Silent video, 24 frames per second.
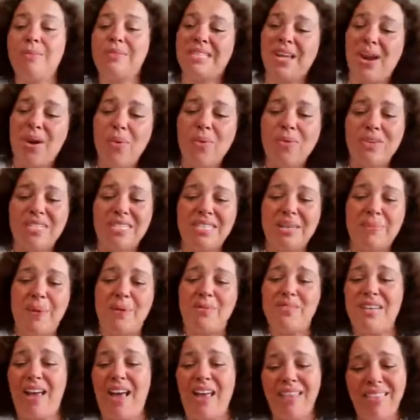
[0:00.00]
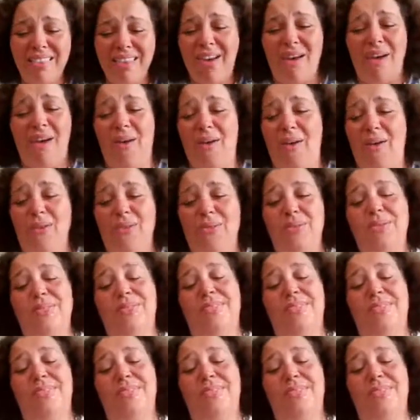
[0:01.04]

I'm sorry, we're just about done though.